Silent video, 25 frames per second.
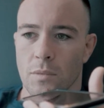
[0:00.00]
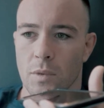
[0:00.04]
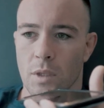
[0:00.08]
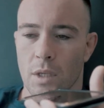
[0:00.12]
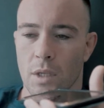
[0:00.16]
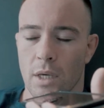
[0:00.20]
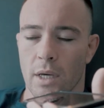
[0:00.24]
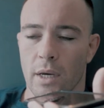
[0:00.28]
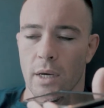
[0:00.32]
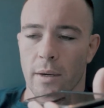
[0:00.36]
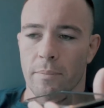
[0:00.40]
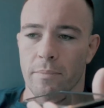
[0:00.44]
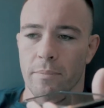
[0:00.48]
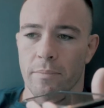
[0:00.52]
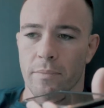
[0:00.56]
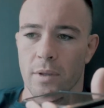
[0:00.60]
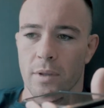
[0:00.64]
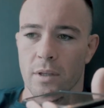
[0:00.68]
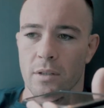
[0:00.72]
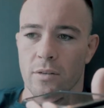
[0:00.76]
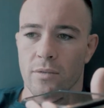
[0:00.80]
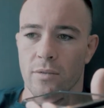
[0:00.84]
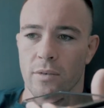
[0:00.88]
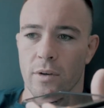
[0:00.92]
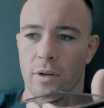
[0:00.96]
Yeah,
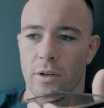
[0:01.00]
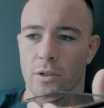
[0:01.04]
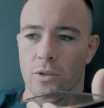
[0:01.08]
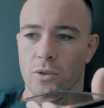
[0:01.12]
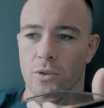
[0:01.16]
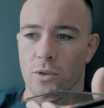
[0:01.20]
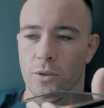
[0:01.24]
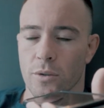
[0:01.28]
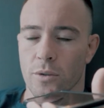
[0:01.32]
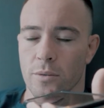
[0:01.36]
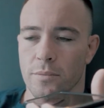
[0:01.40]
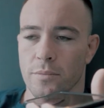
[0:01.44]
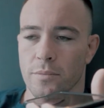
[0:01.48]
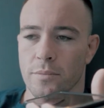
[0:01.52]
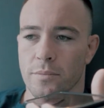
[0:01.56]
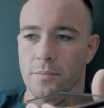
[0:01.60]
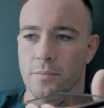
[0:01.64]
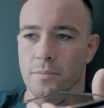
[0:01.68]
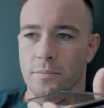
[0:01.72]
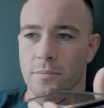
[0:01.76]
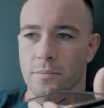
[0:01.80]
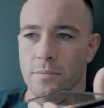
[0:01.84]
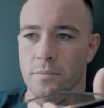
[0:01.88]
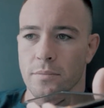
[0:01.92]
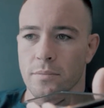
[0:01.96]
that's very true. I like the
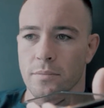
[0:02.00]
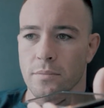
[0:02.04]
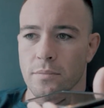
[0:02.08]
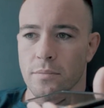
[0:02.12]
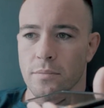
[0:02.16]
sound of it.